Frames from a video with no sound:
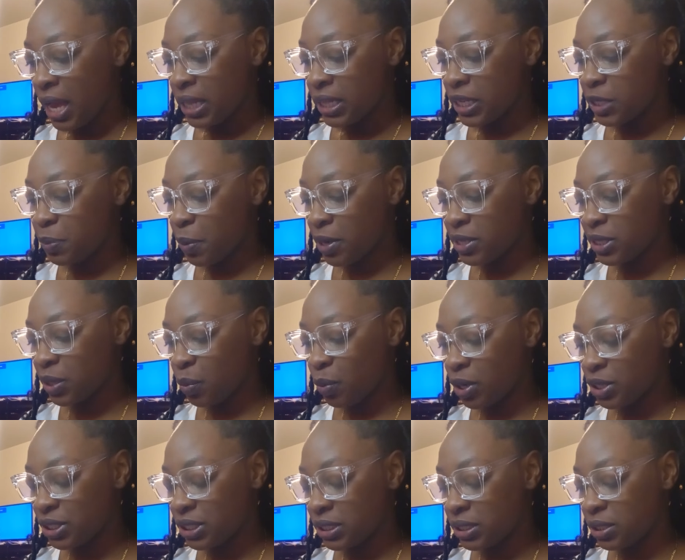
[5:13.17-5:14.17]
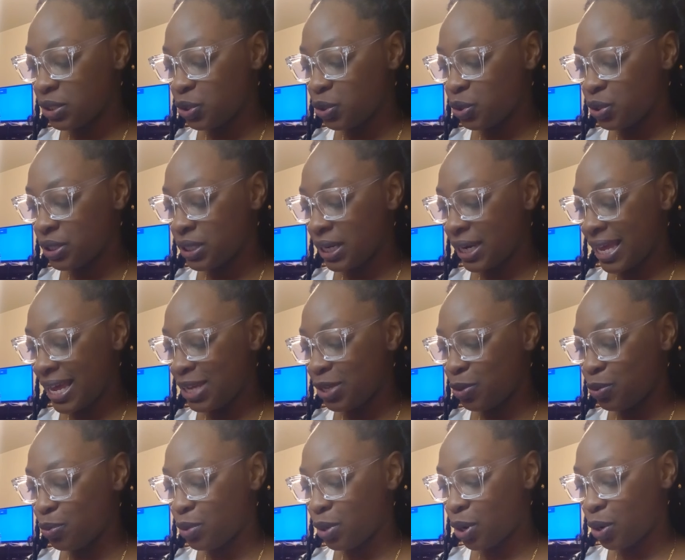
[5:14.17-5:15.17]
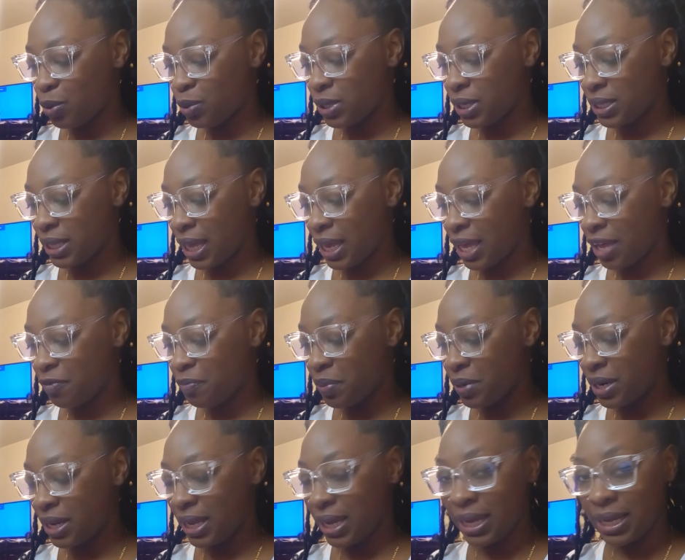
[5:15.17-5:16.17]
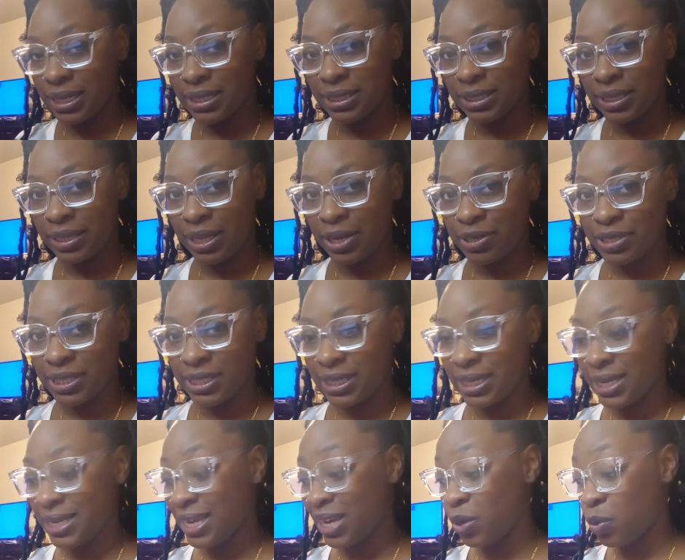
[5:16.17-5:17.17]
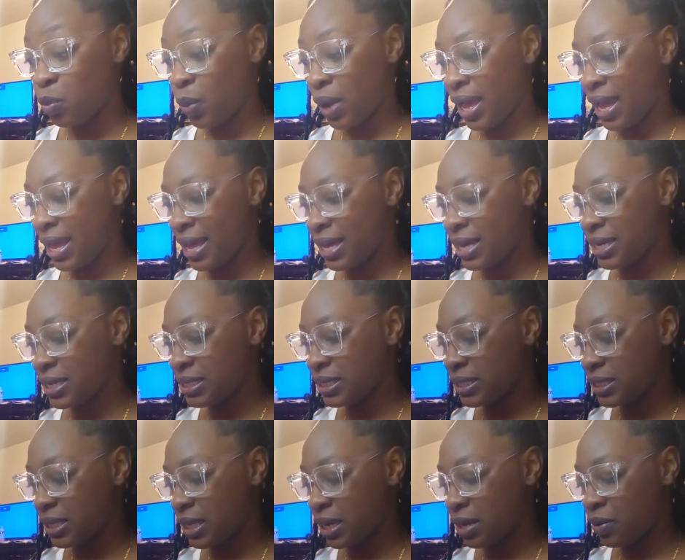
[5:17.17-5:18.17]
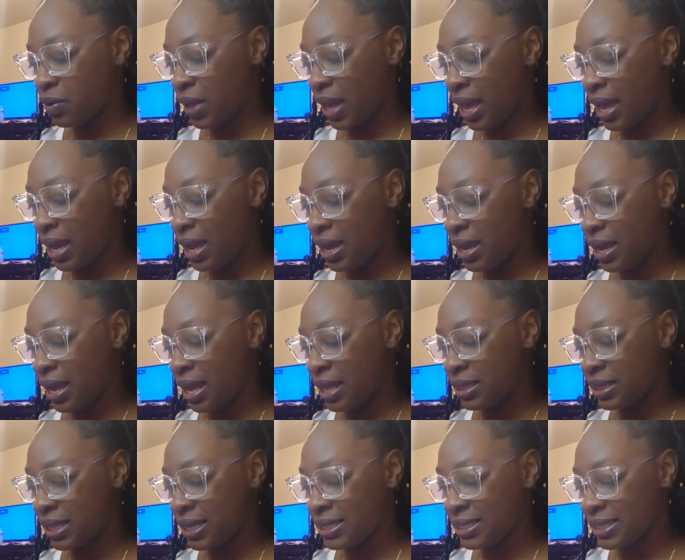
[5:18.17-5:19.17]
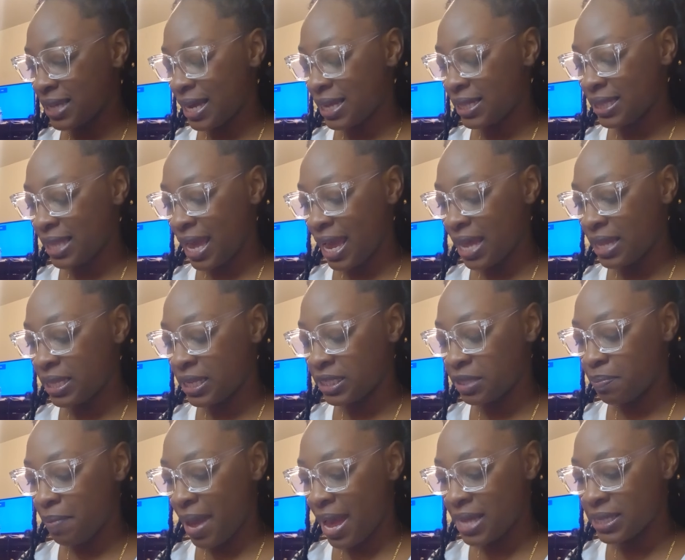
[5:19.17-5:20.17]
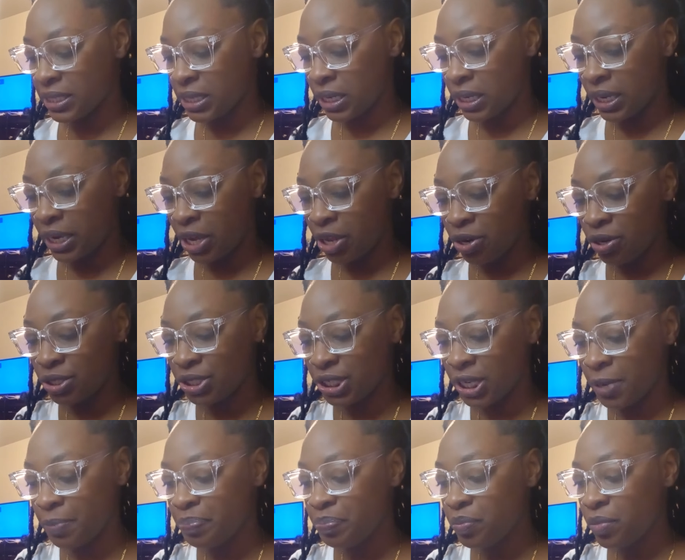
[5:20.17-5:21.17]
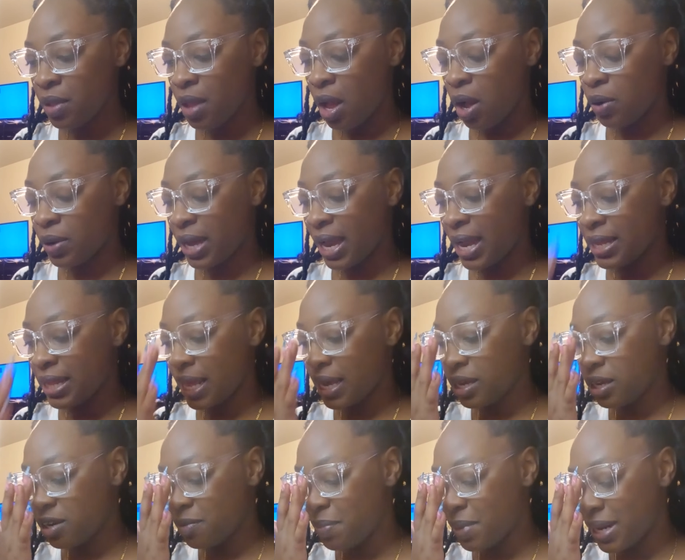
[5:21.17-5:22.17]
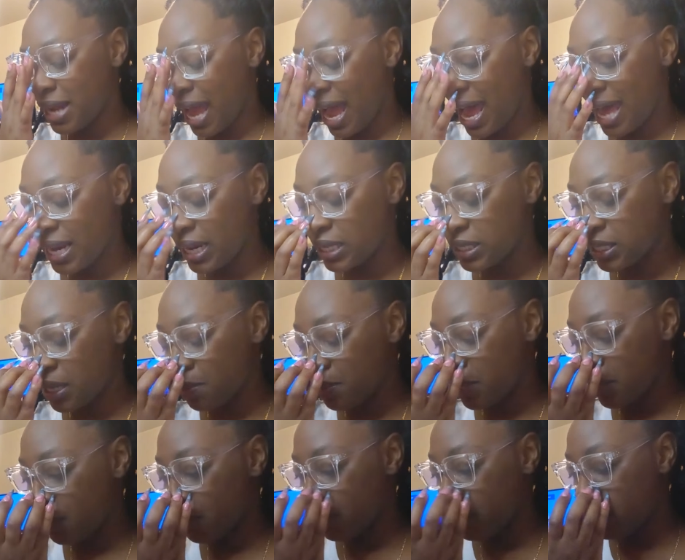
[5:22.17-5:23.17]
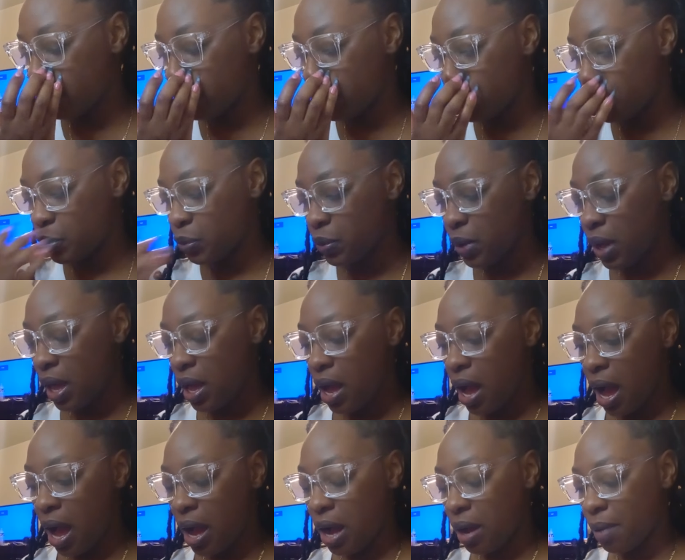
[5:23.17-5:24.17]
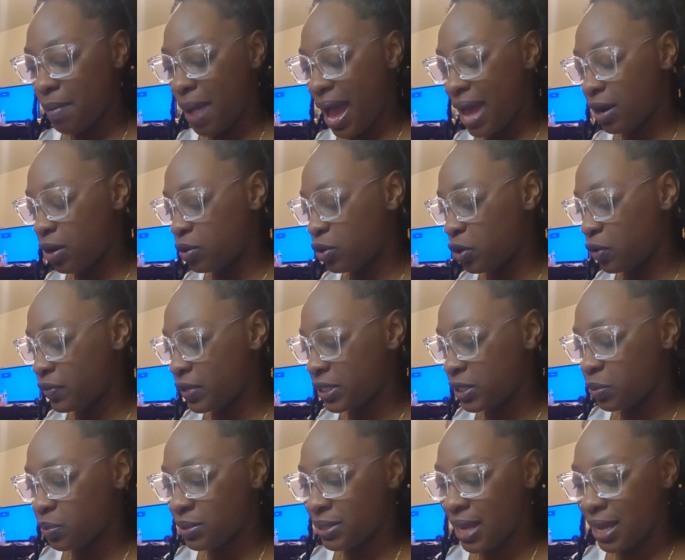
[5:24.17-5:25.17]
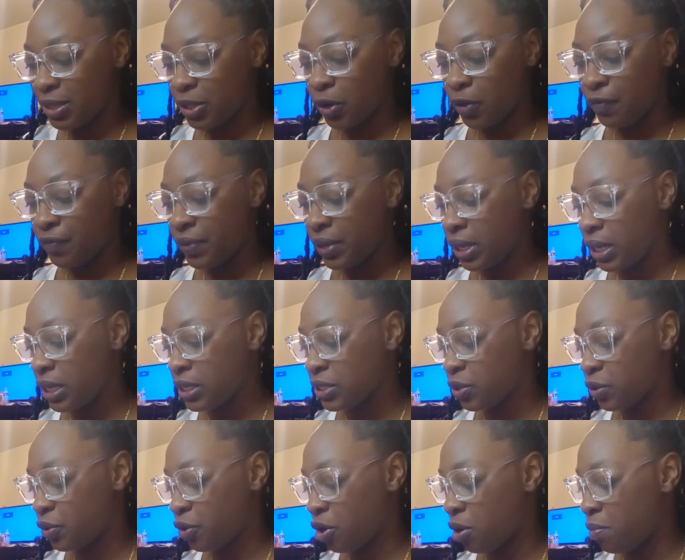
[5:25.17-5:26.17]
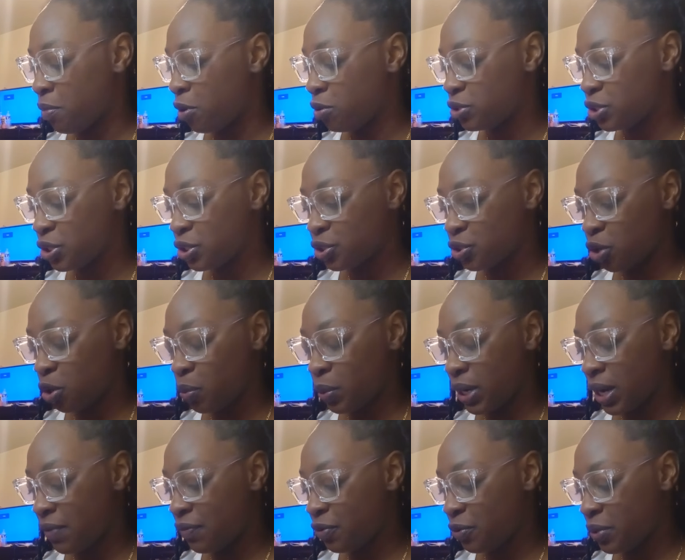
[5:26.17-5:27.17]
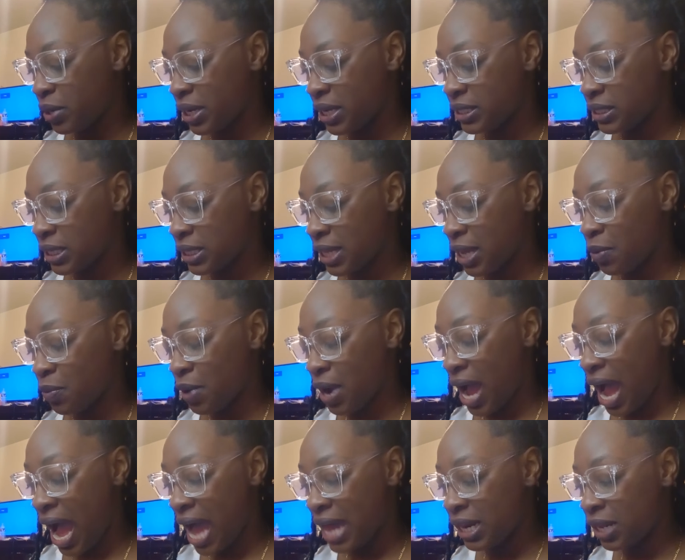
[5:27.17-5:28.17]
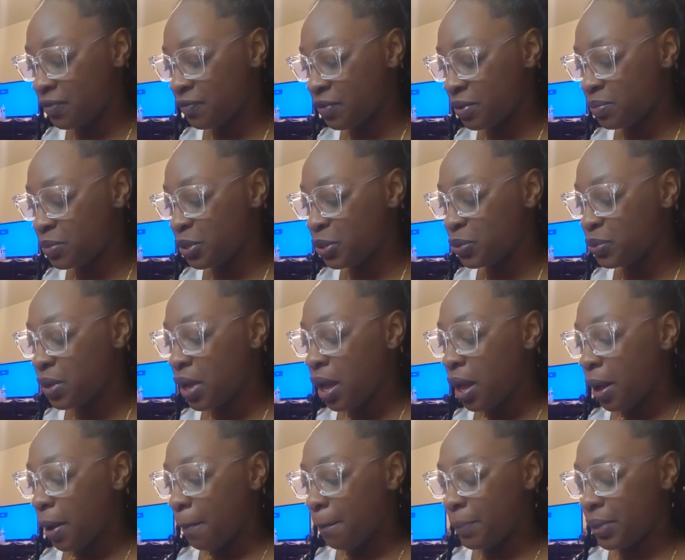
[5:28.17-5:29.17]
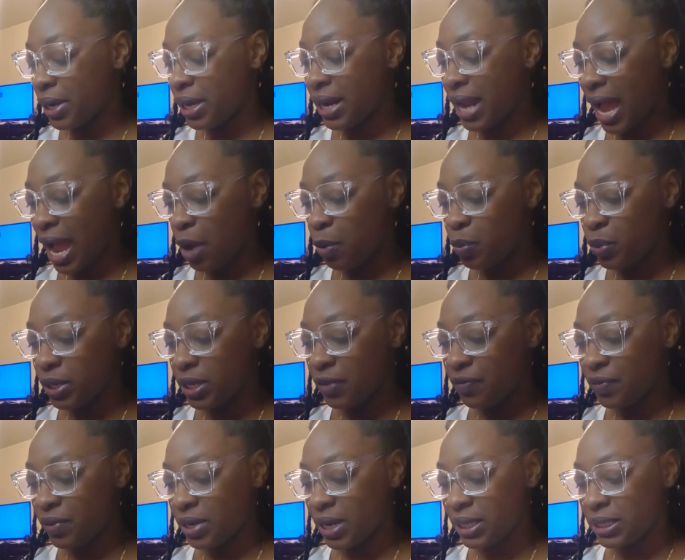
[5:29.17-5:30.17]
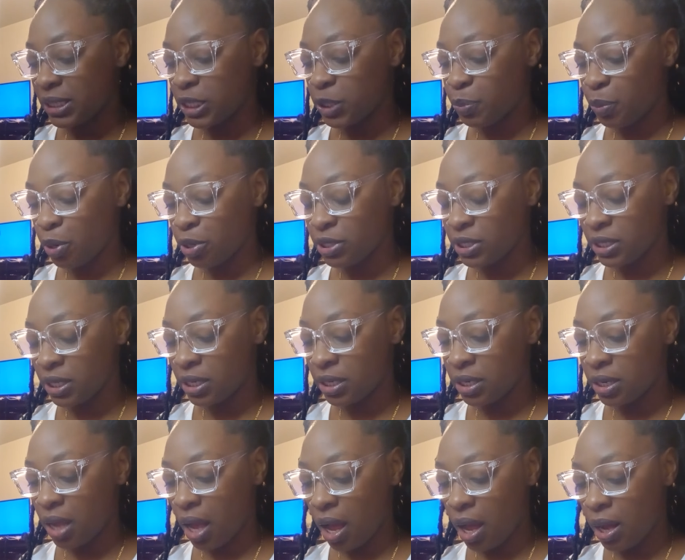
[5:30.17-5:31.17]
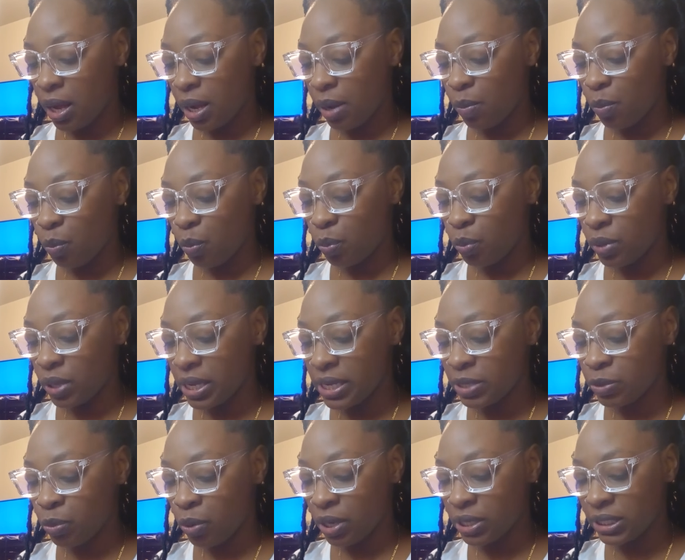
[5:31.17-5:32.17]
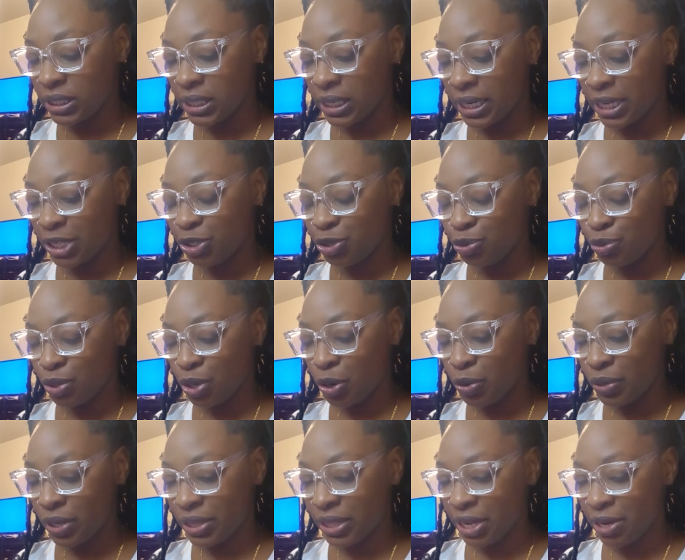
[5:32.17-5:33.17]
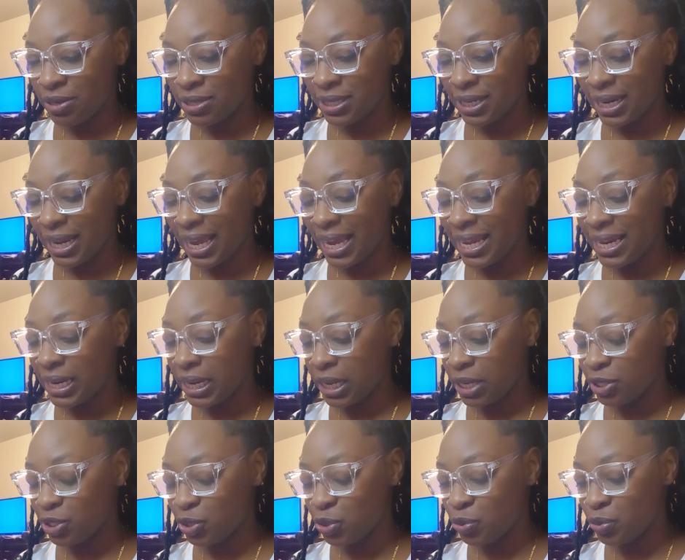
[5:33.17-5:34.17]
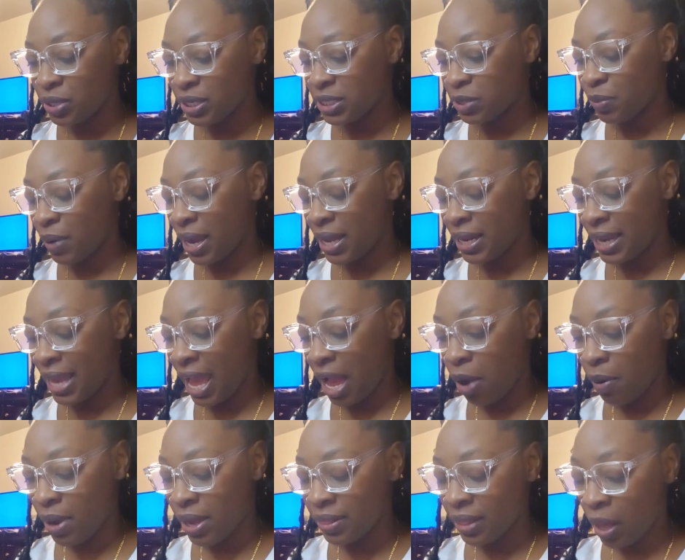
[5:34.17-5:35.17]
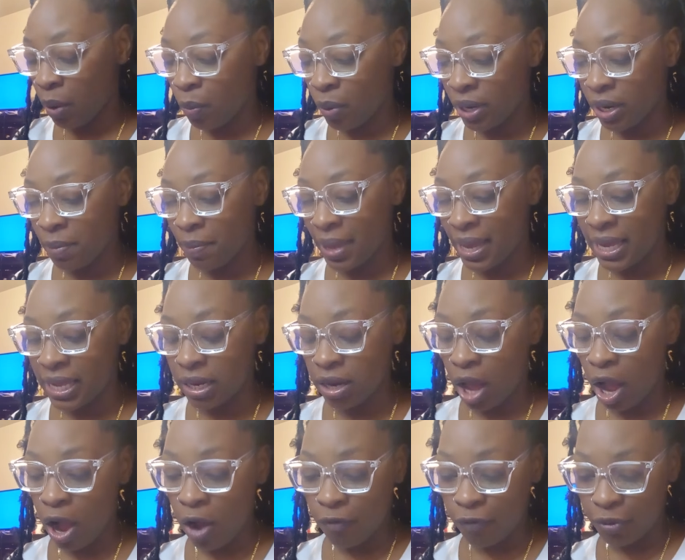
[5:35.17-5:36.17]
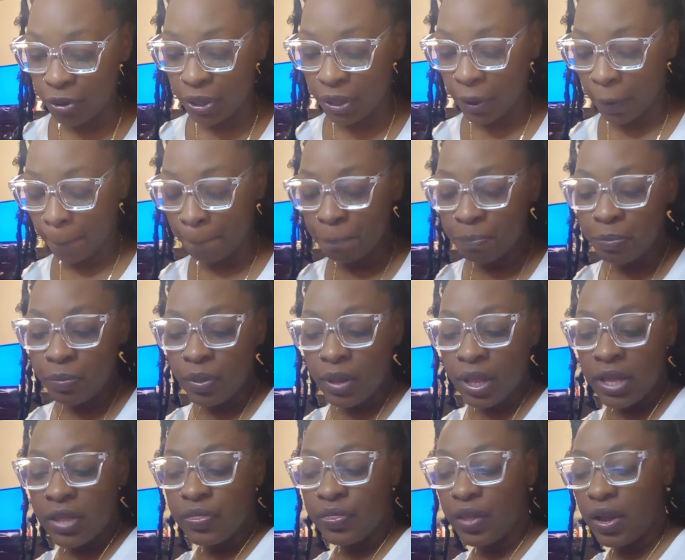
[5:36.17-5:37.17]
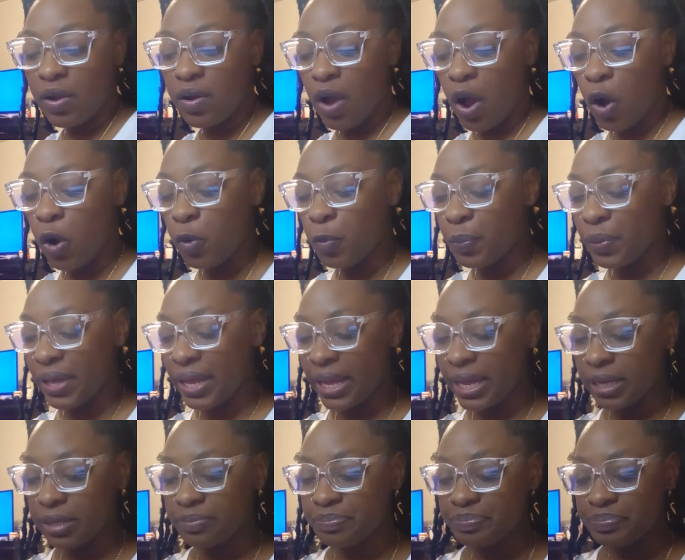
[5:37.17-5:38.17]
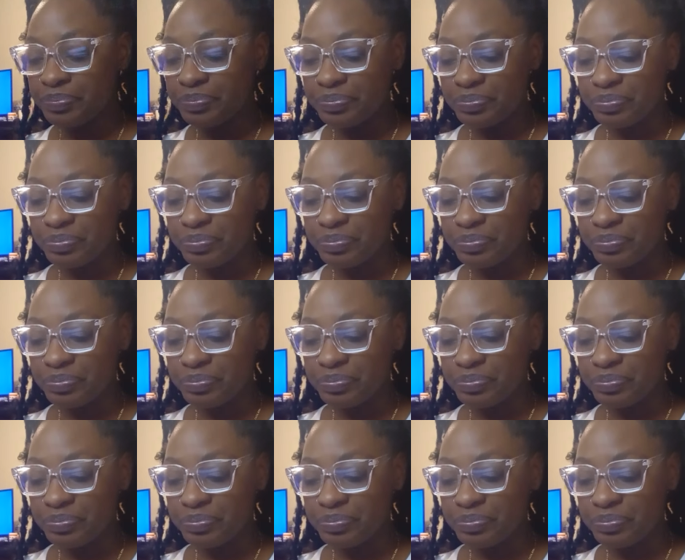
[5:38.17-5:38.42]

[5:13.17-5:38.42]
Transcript: This person wants you to let you know that they have put it into their sneaky ways, okay? And things like that. This masculine energy, okay? They could have been hiding something from you. Um I don't know if this was like their feelings or their emotions or whatever it is that they were hiding from you, but I really feel like this person um it wants to let you know that there's an ending to this right now and they want to make an offer here. They're hoping